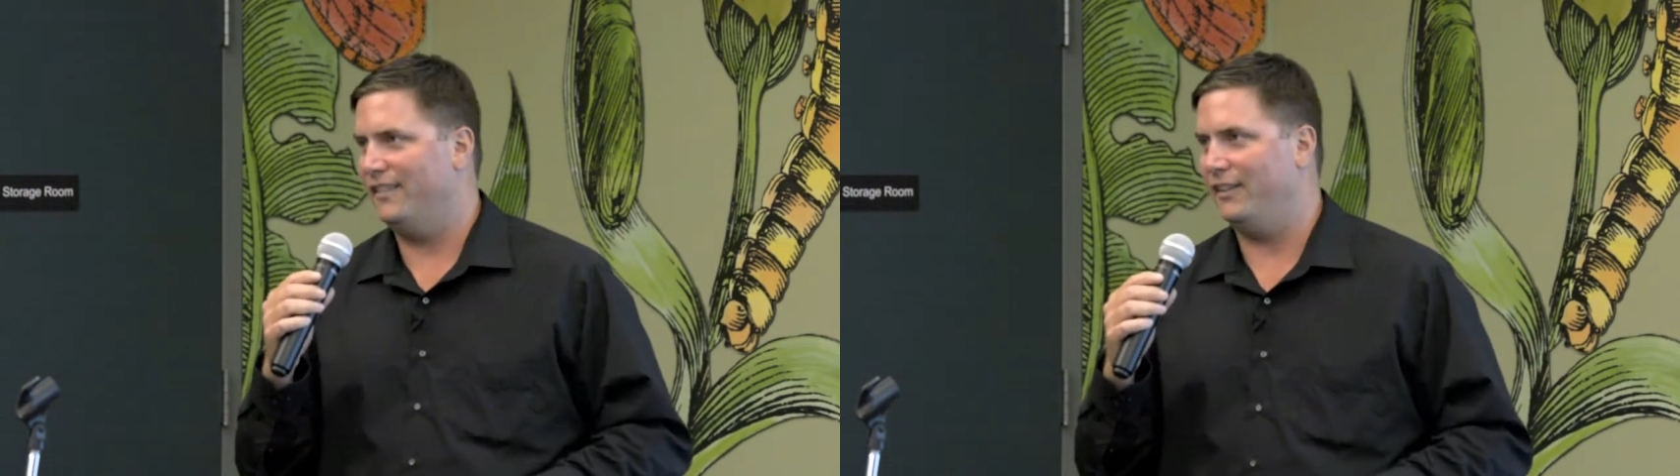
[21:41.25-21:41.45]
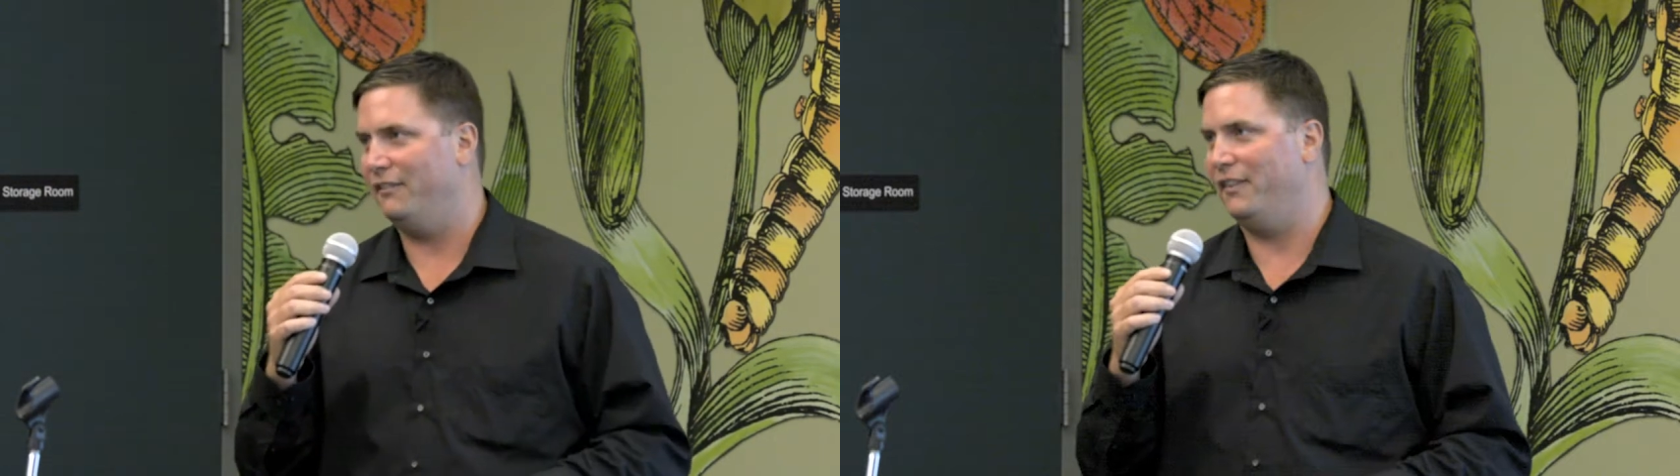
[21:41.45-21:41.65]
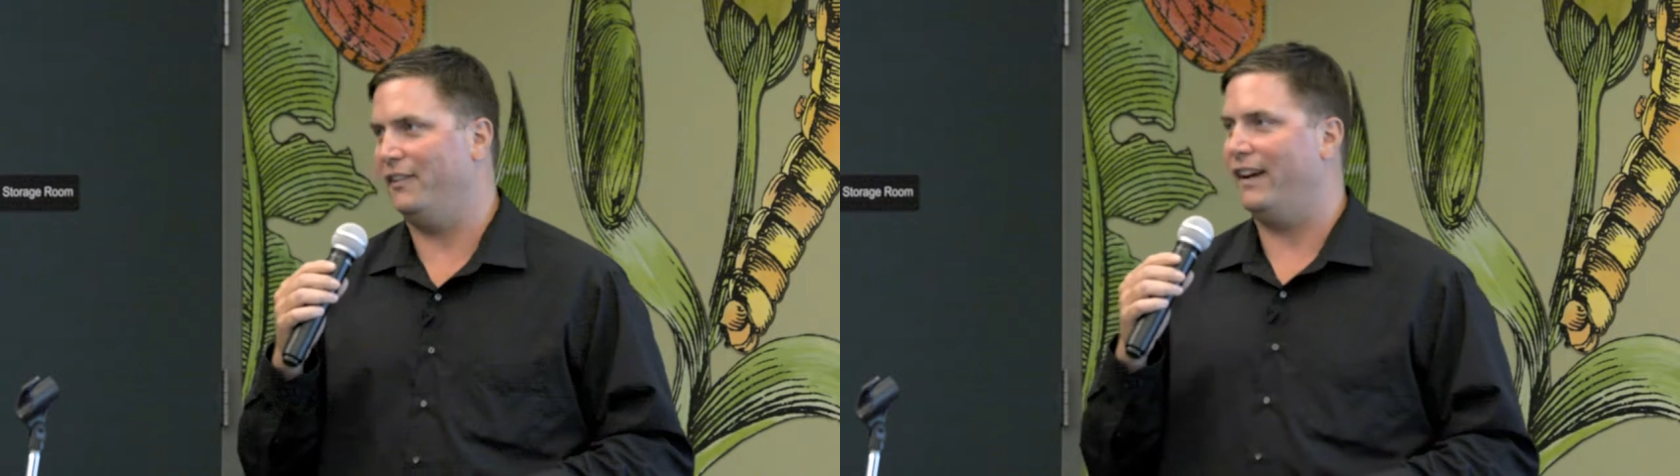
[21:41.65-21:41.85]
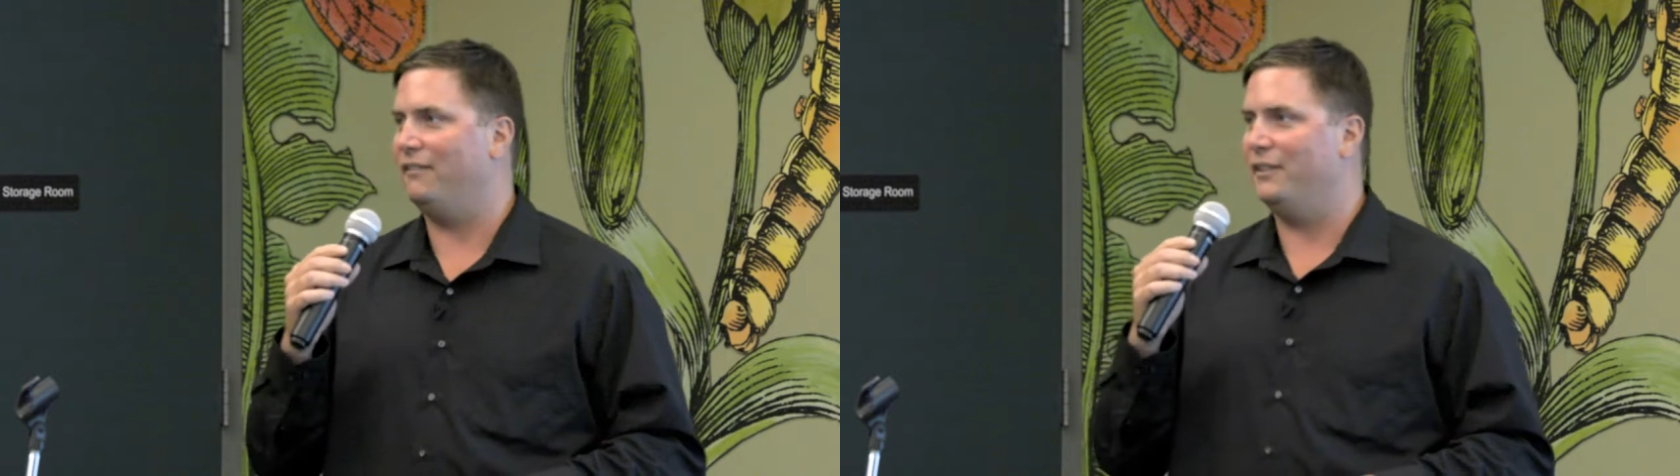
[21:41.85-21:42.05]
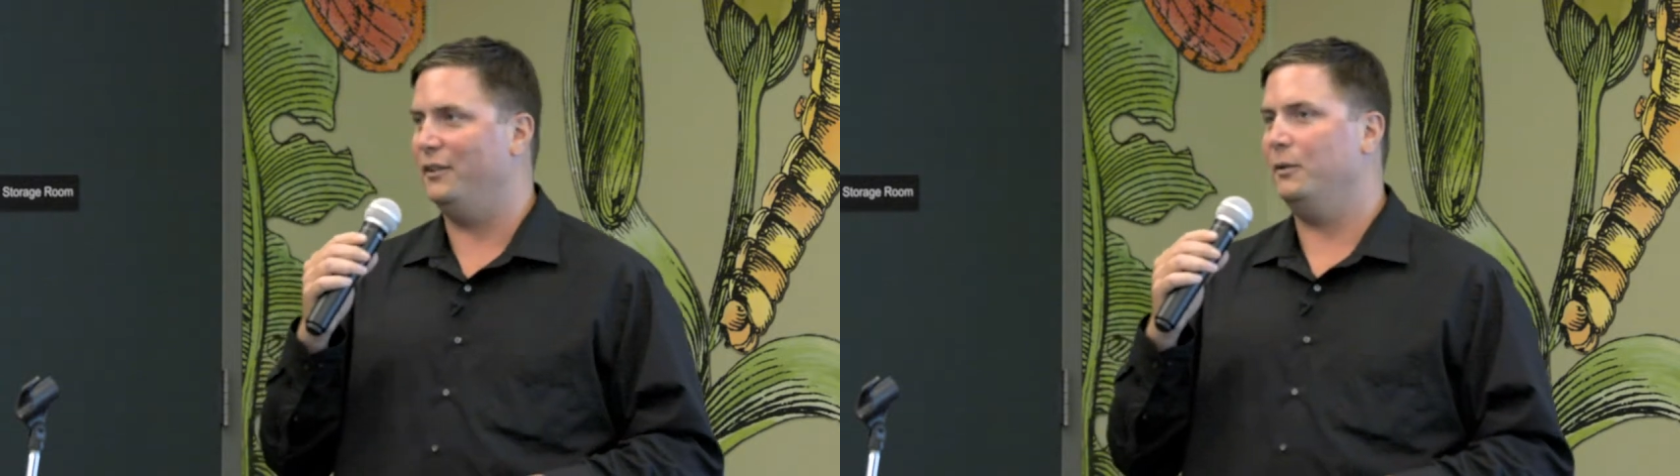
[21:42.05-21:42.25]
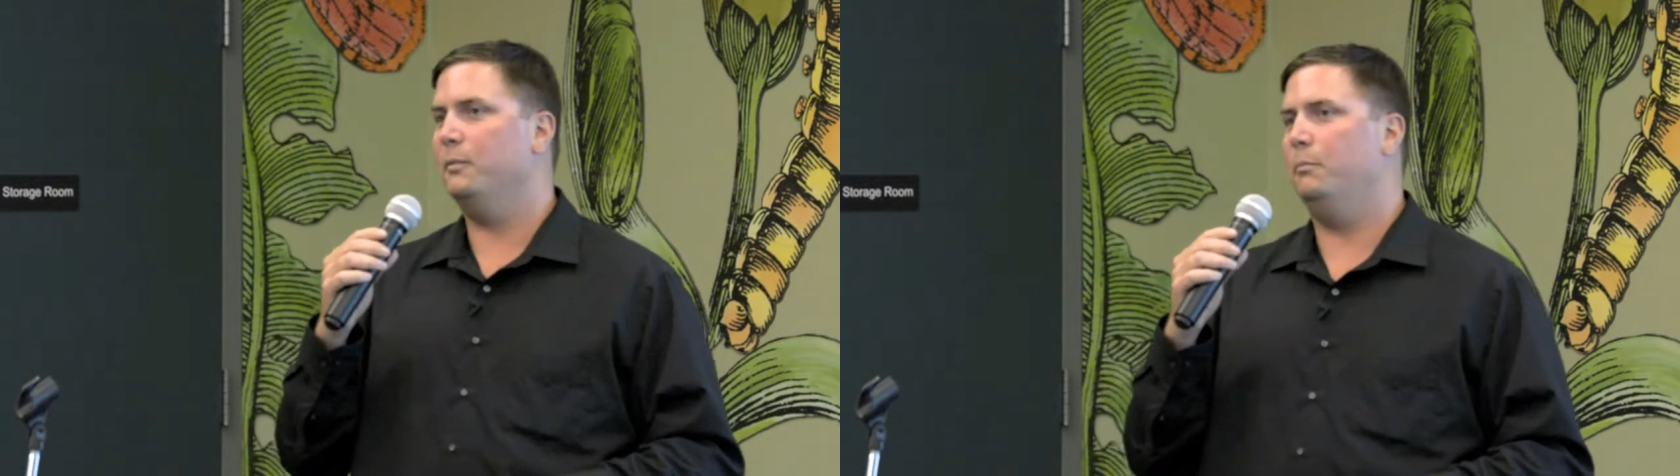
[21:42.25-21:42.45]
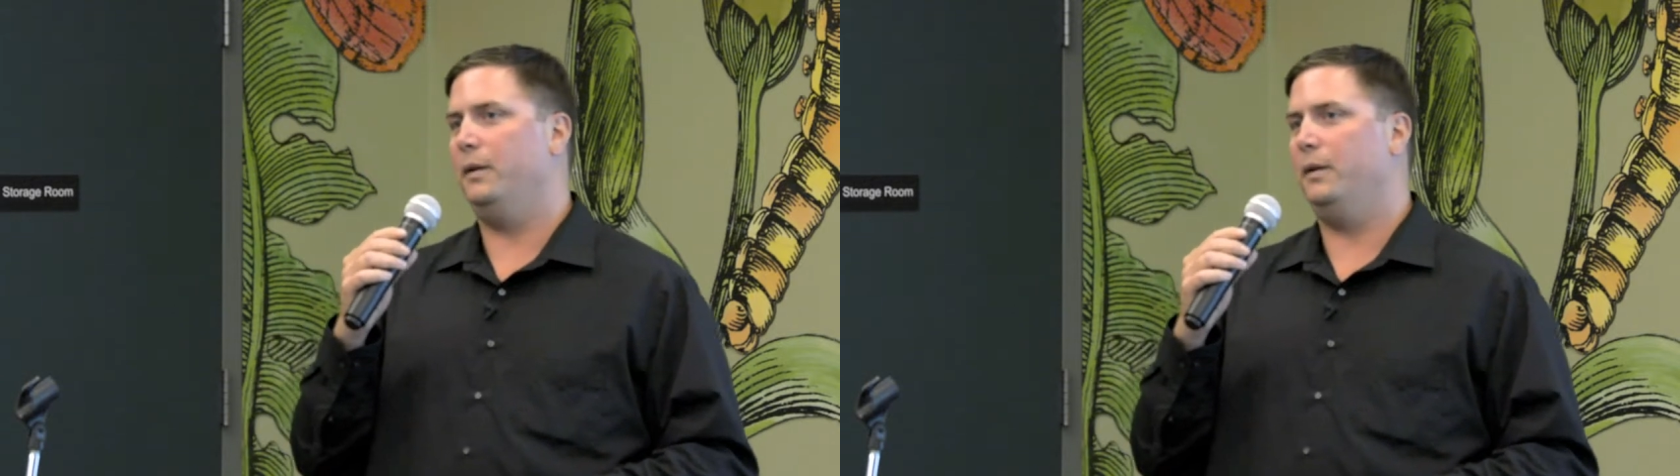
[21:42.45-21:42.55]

living their life too.